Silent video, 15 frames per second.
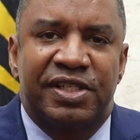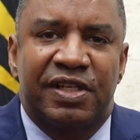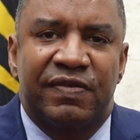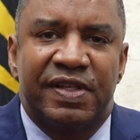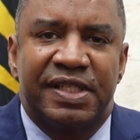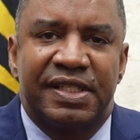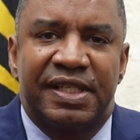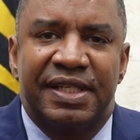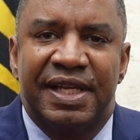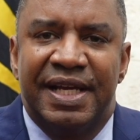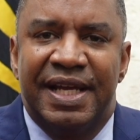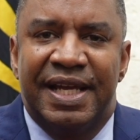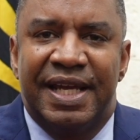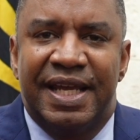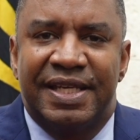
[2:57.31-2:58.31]
Service
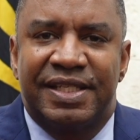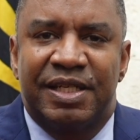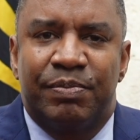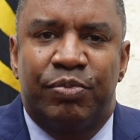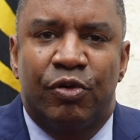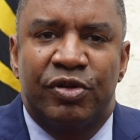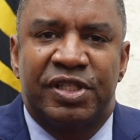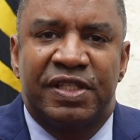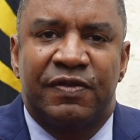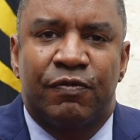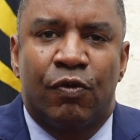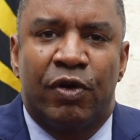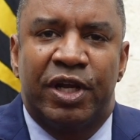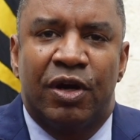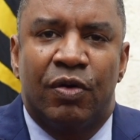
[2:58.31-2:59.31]
is in the process of
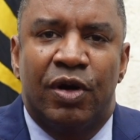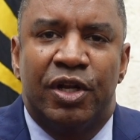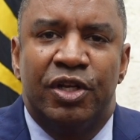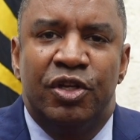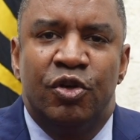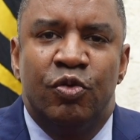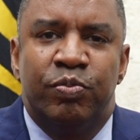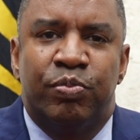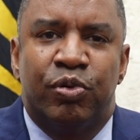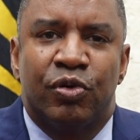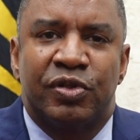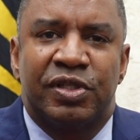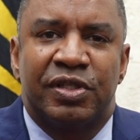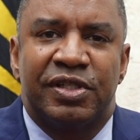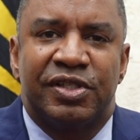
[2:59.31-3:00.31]
rolling out a new
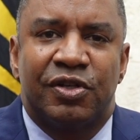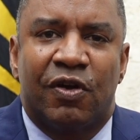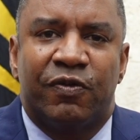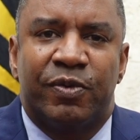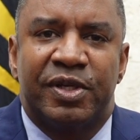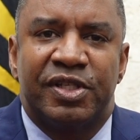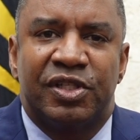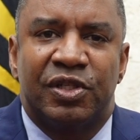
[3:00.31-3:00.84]
postal software